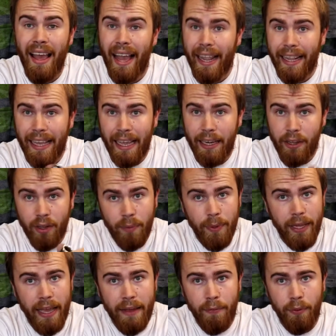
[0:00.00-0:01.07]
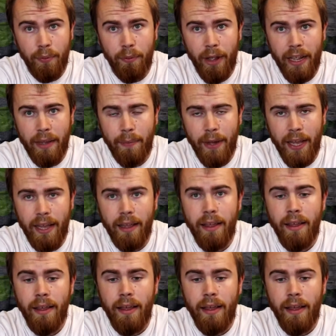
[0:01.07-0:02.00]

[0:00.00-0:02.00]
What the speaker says: Again, you got to be careful with breaker bar.